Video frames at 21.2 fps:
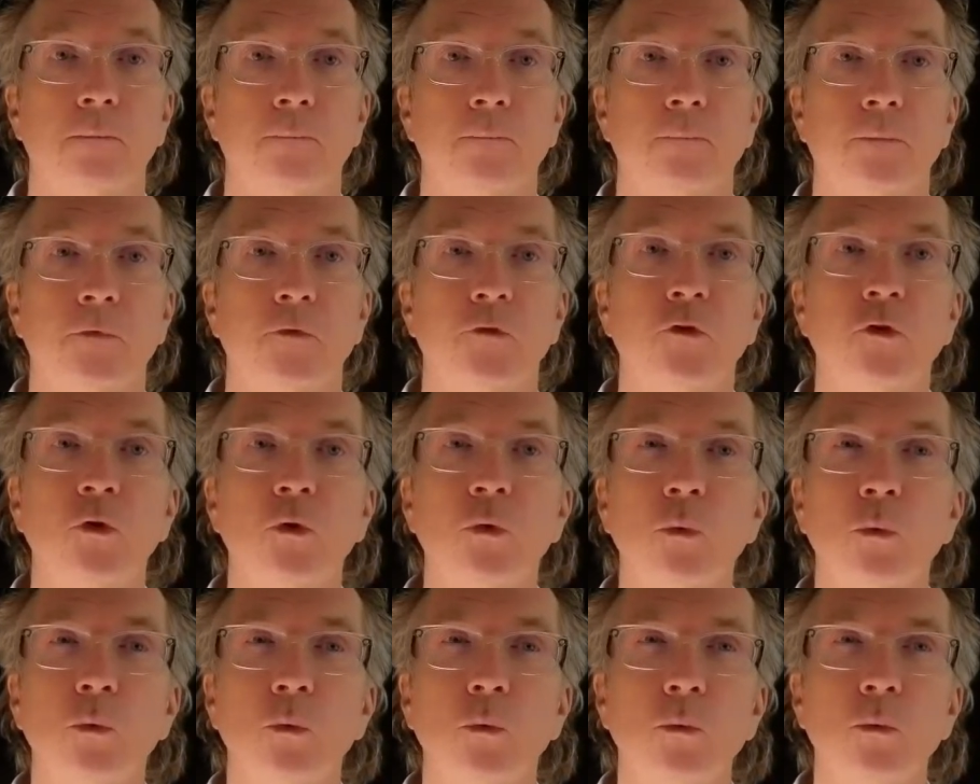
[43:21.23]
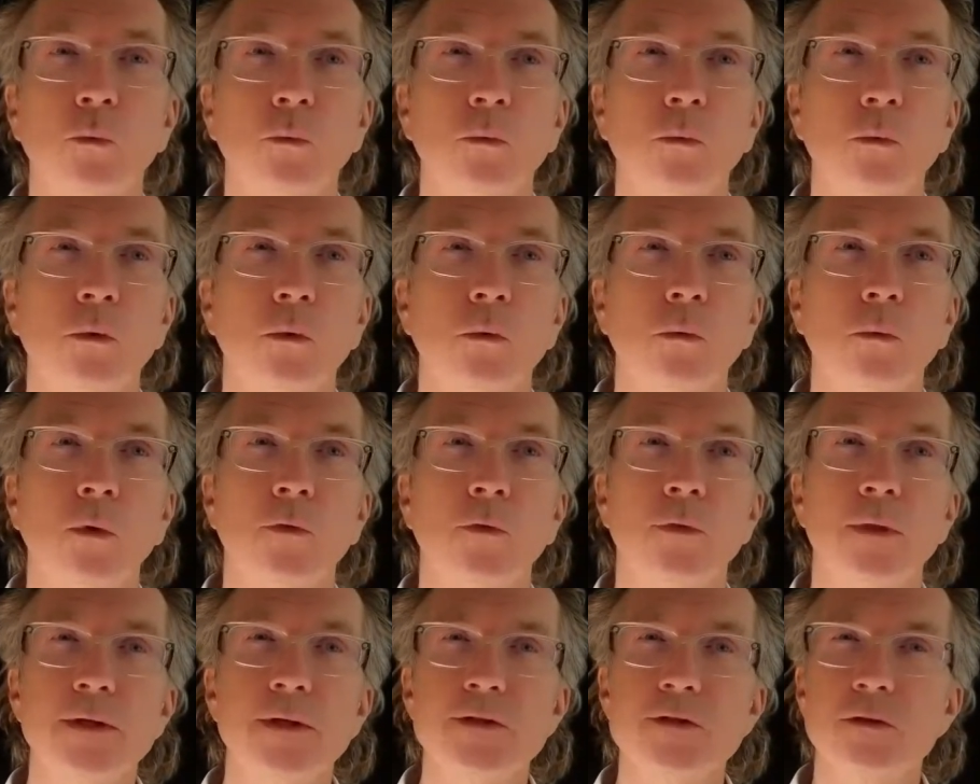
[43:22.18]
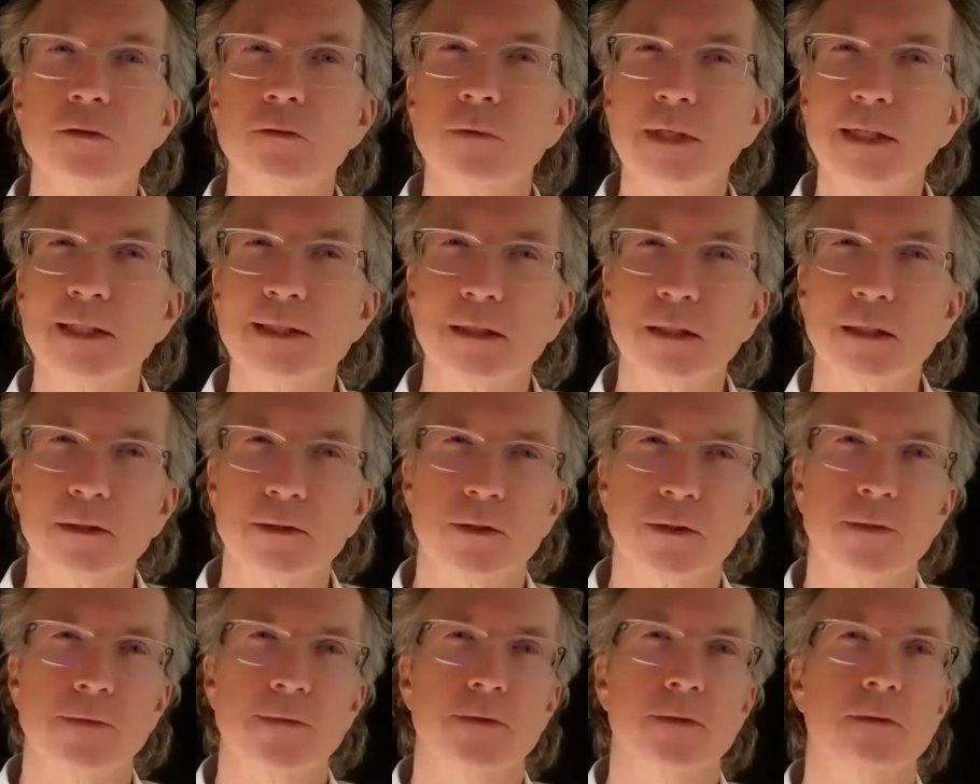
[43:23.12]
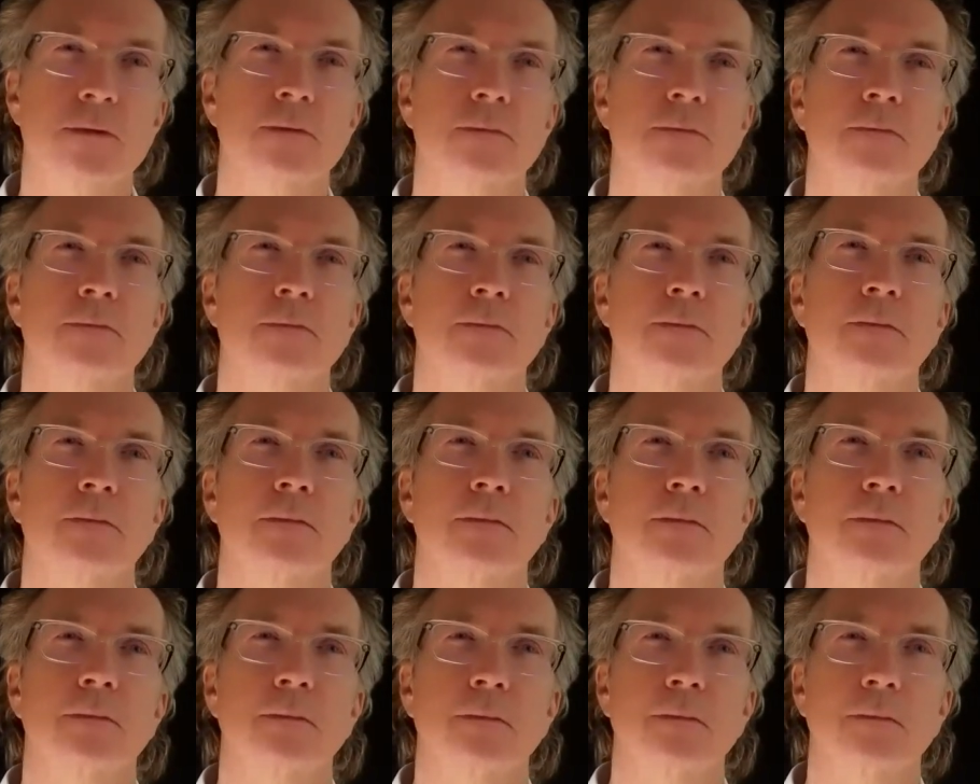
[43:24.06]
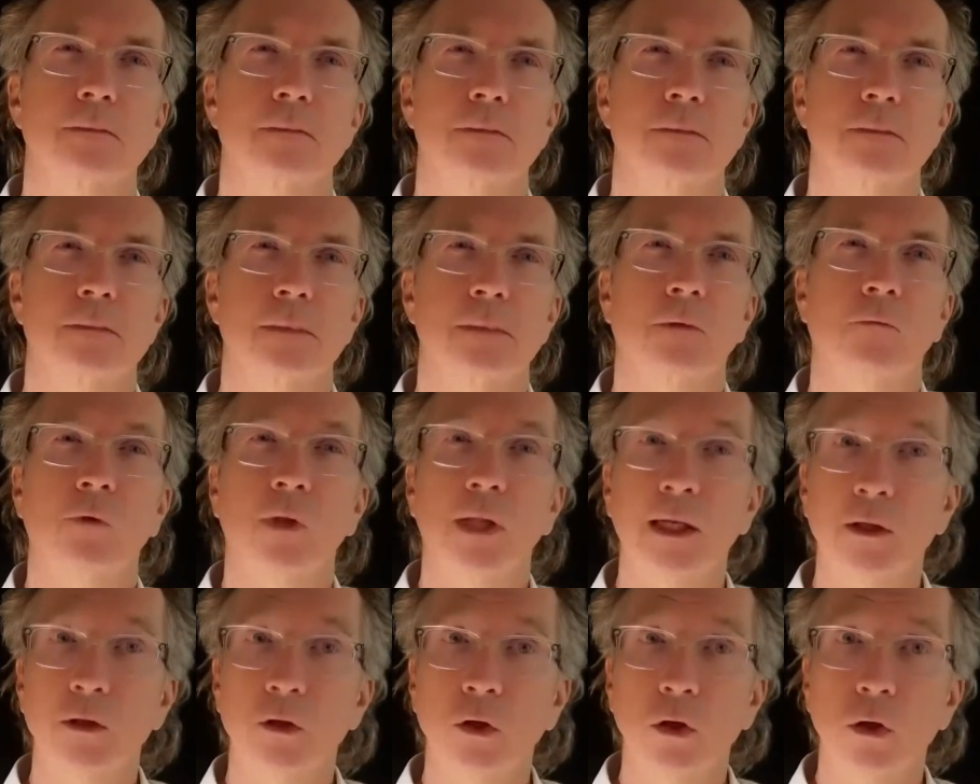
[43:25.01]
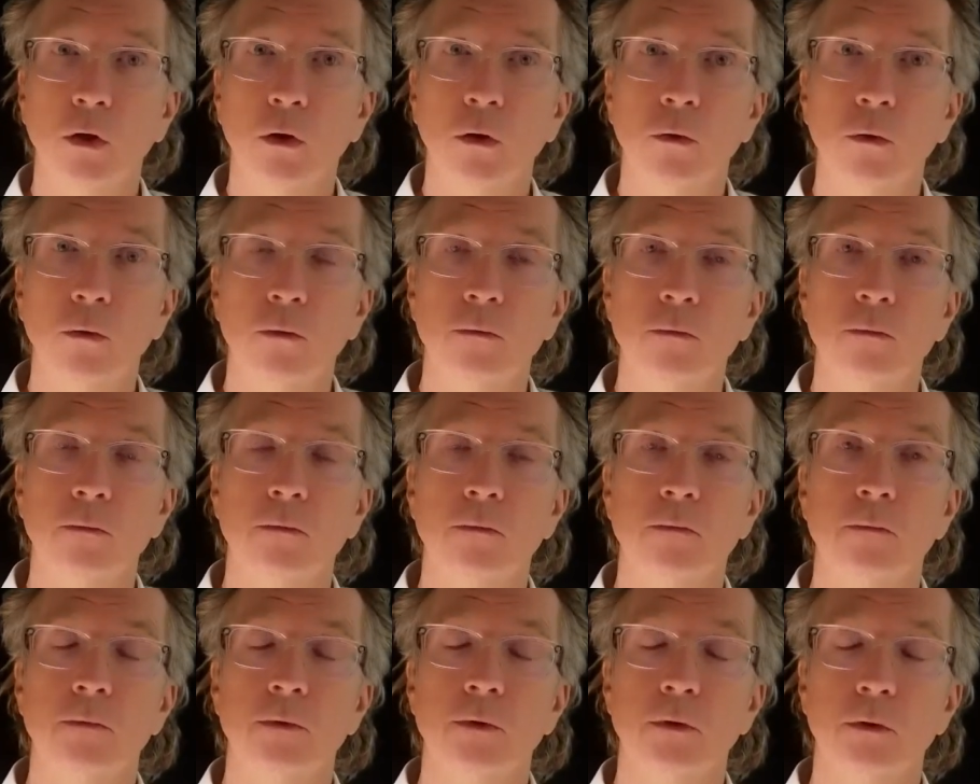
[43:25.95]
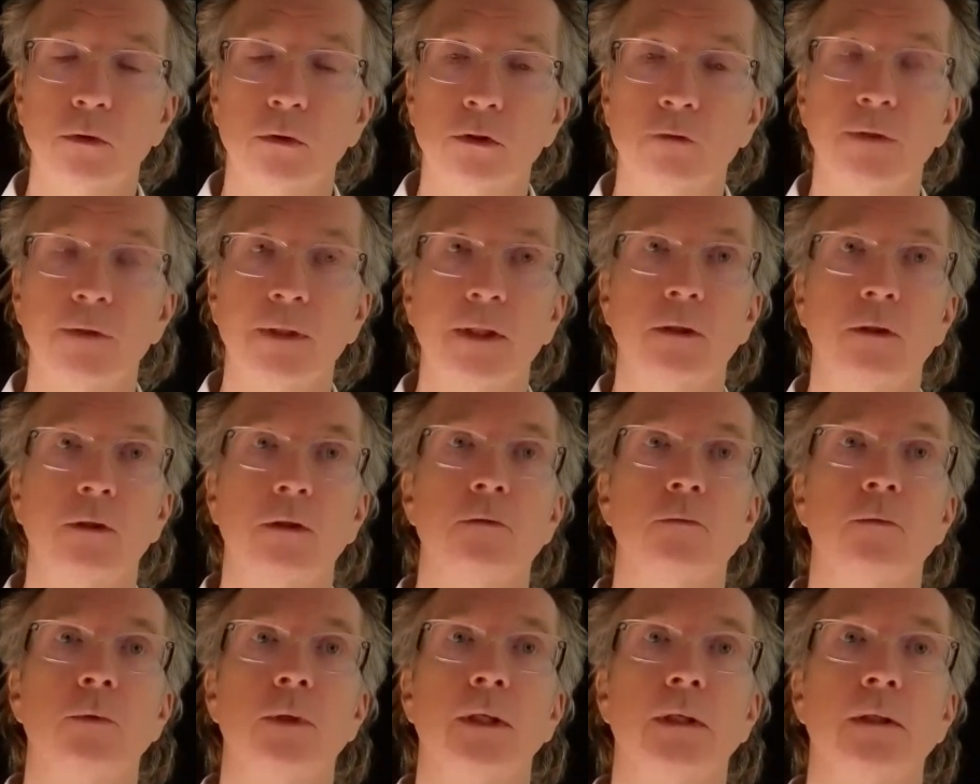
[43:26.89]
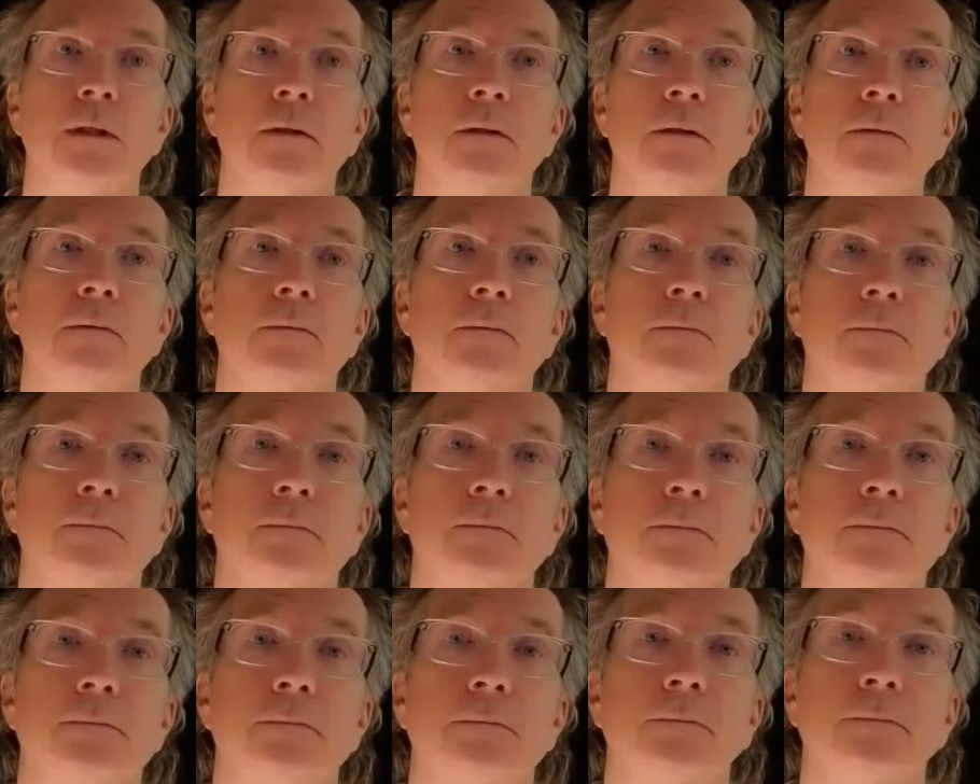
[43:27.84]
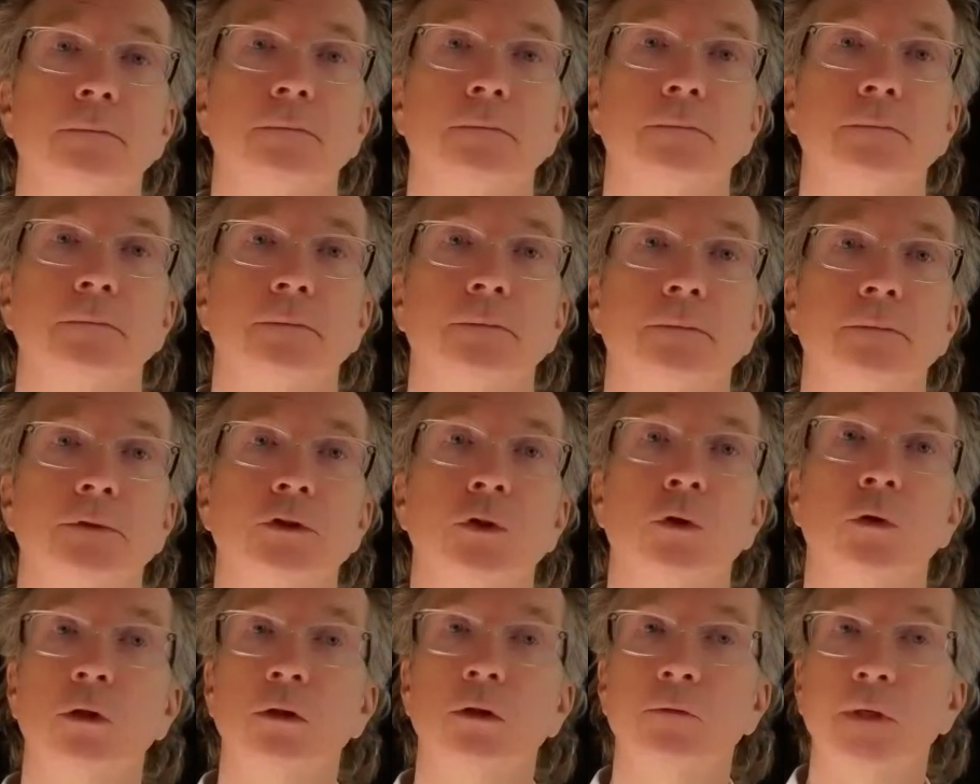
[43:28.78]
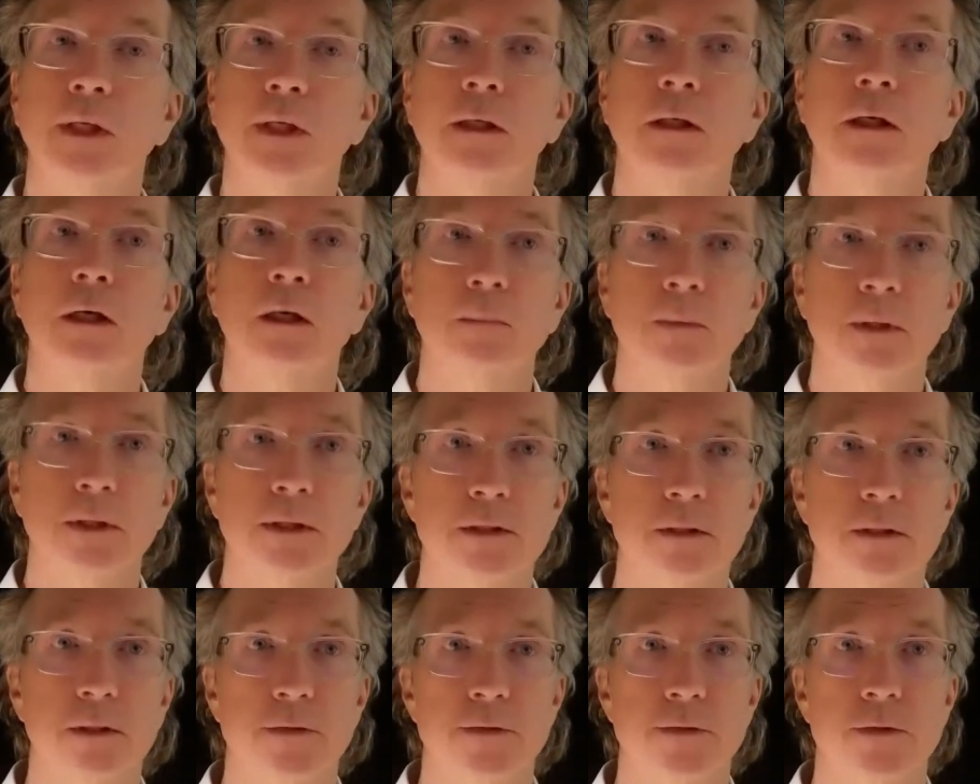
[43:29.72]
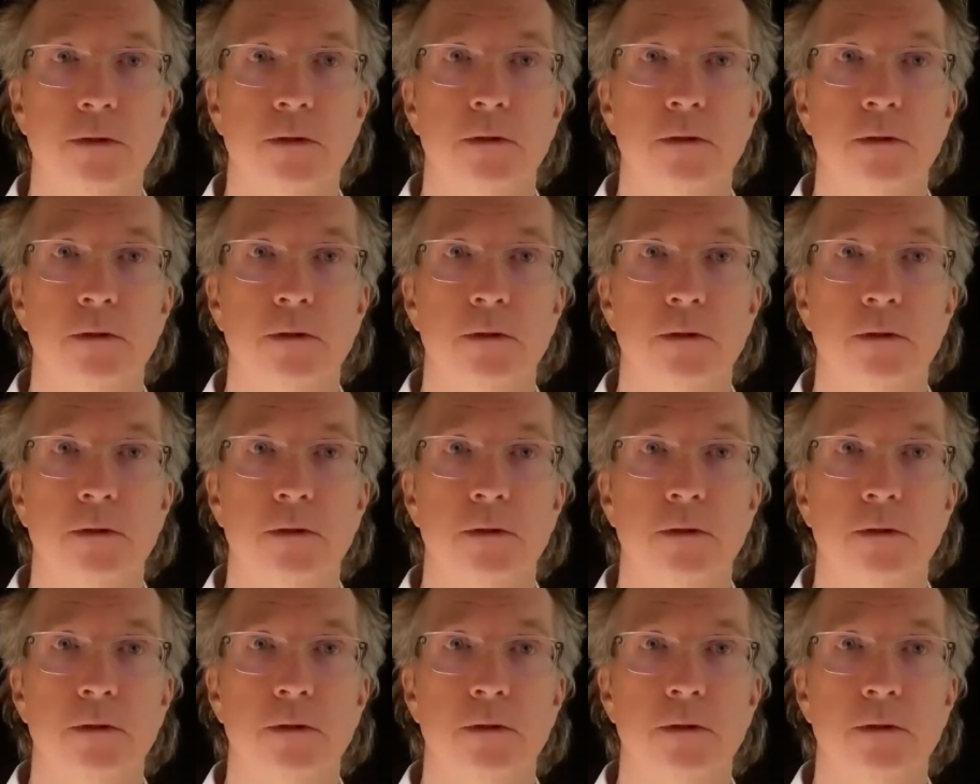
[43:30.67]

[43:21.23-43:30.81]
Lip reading: So with these three intentions of letting go, cultivating goodwill, cultivating harmlessness,